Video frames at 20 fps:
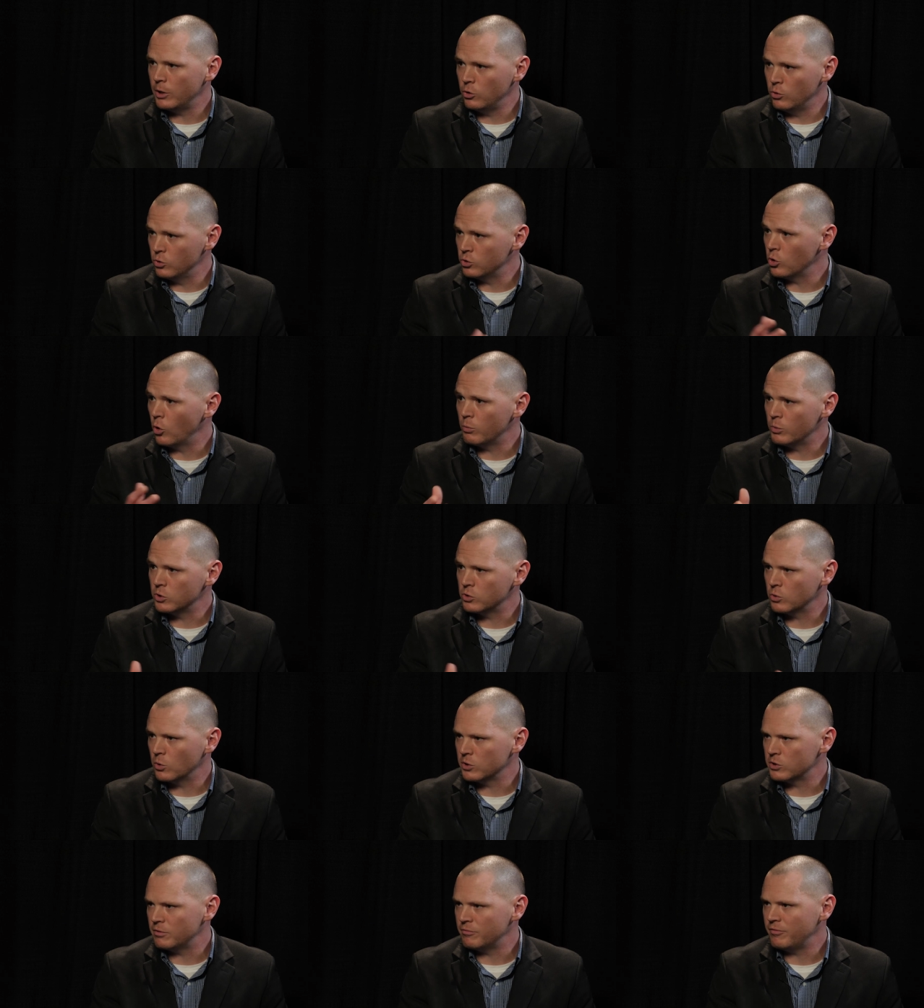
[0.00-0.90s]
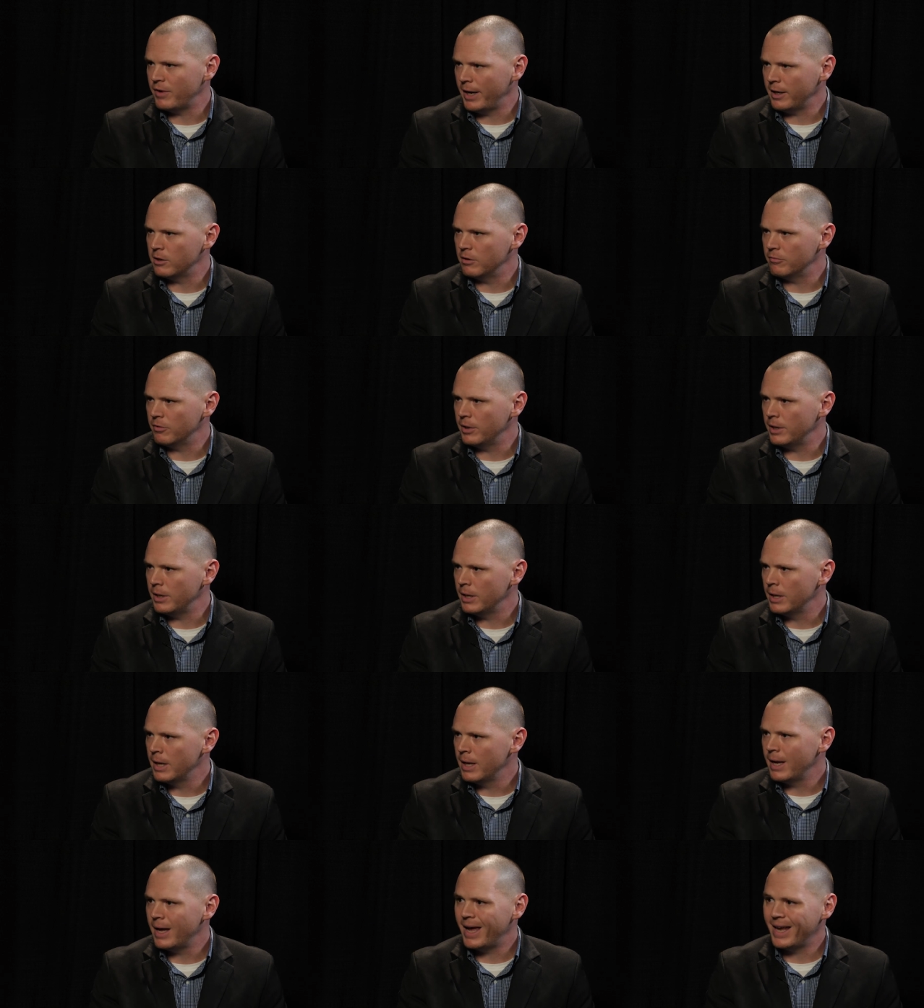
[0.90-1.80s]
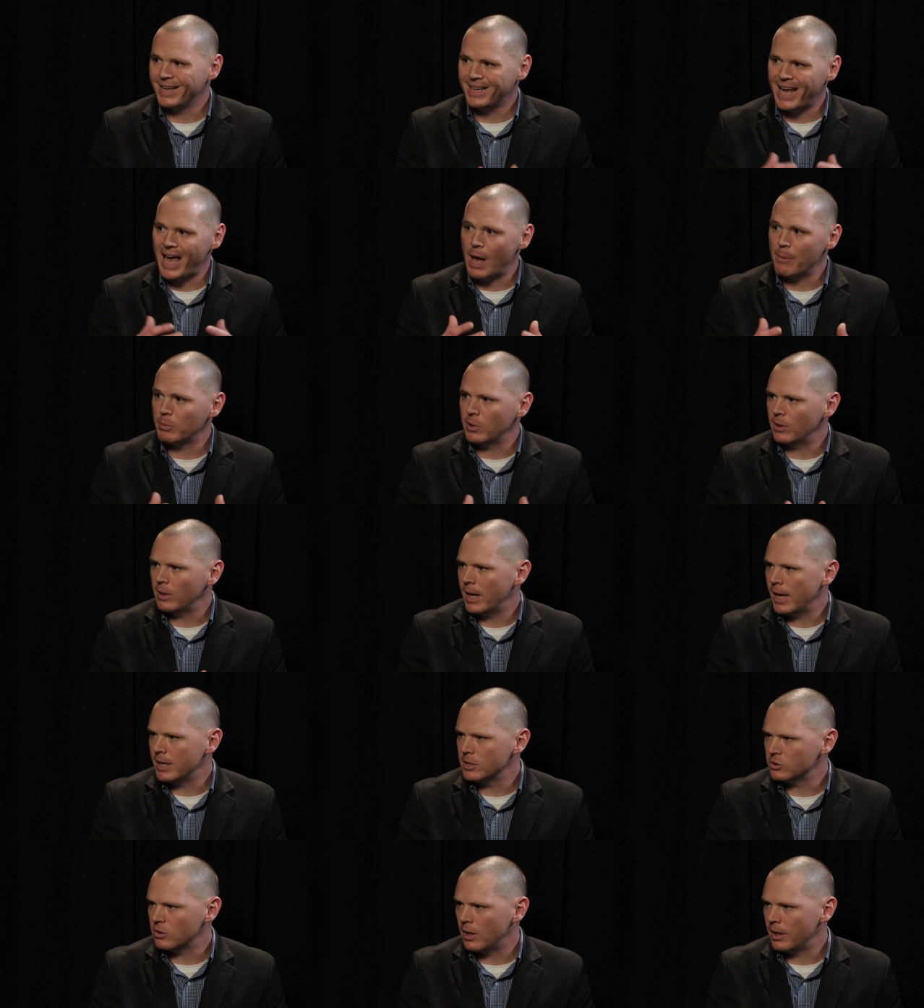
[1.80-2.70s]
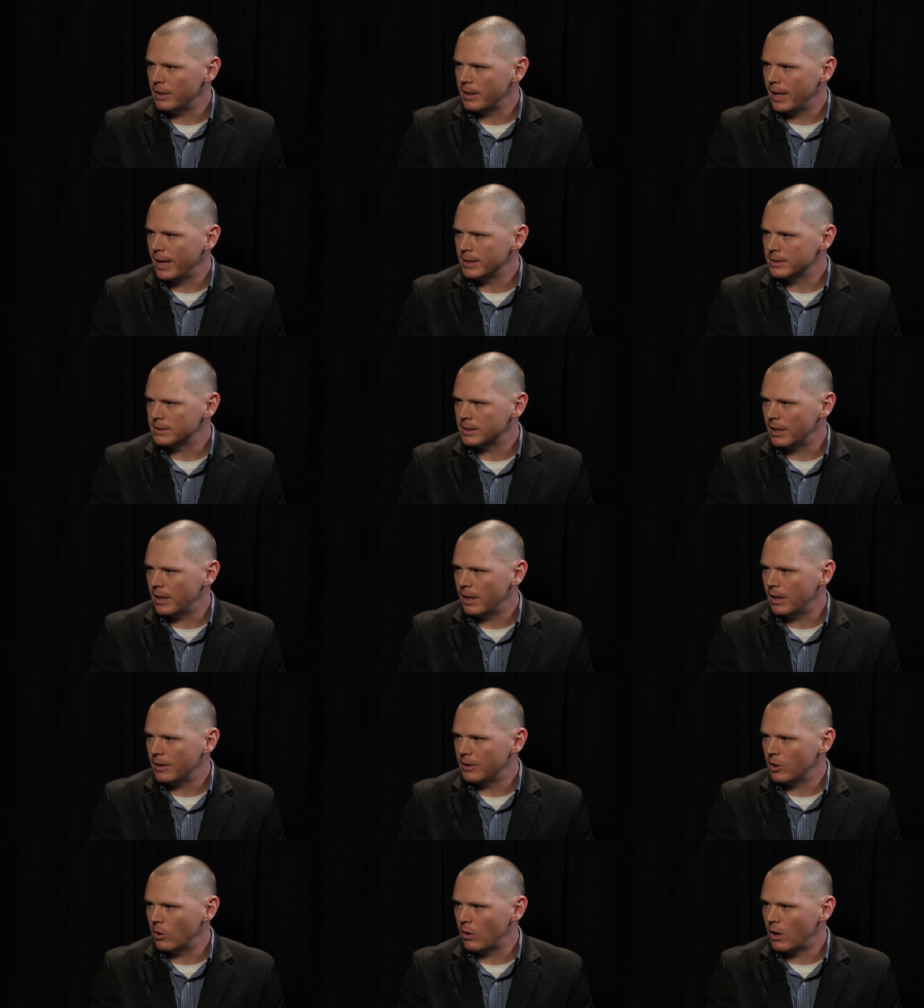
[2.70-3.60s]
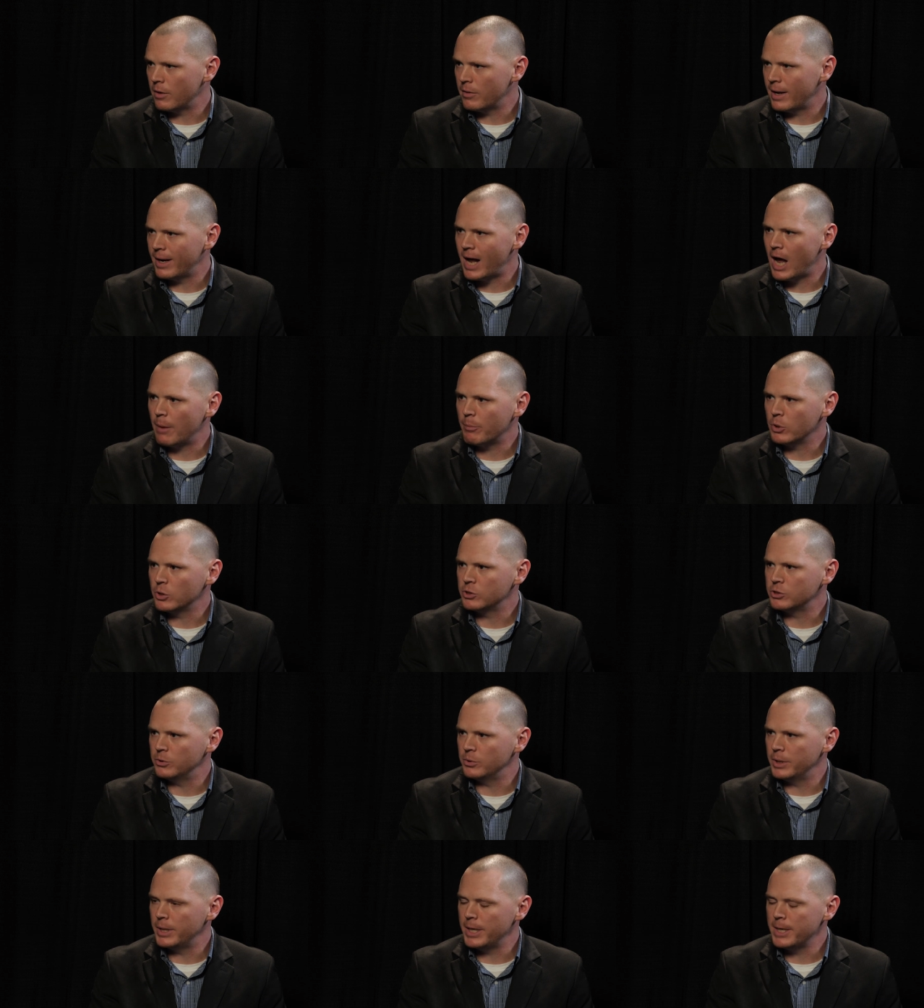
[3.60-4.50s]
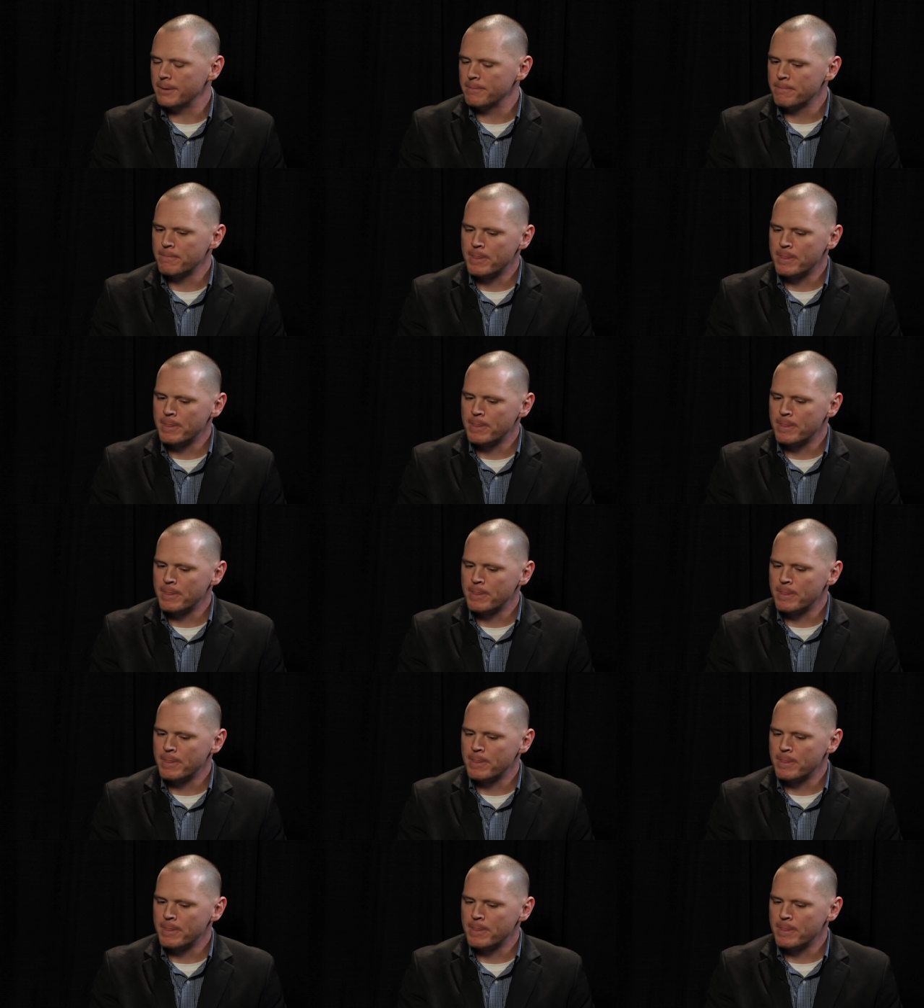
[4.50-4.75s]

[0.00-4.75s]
use open source effectively and capitalize on that uh, you know on that opportunity.